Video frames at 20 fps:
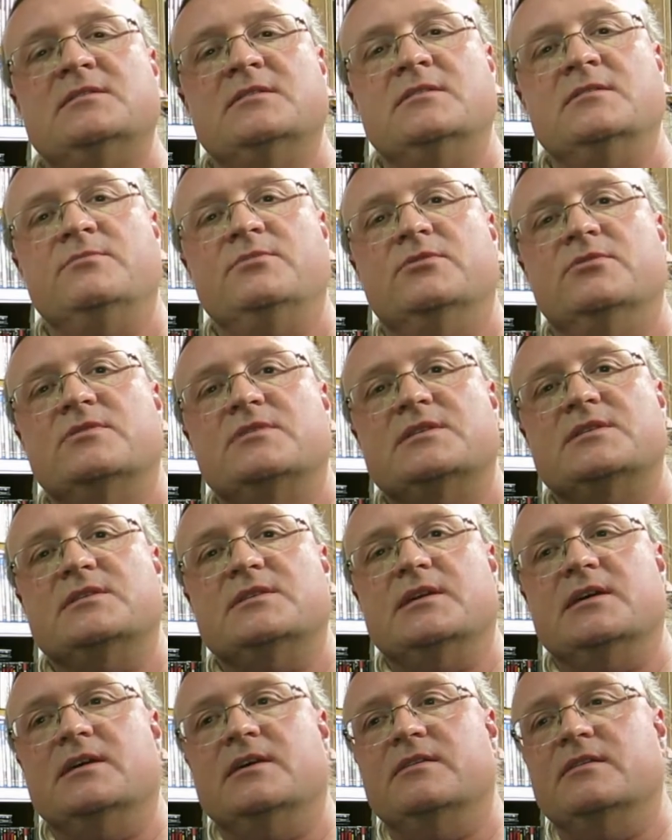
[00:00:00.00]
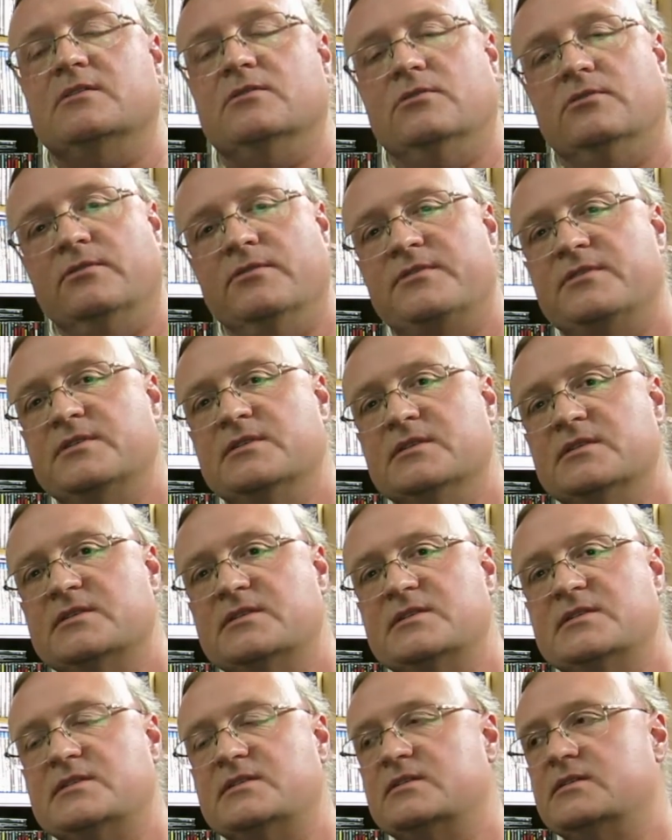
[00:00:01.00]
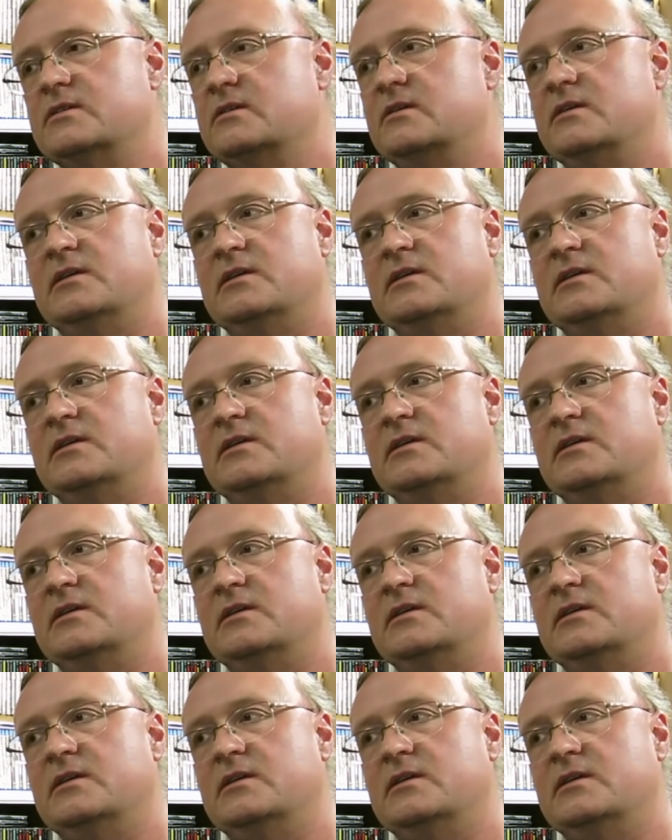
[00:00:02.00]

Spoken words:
of the books, the authors.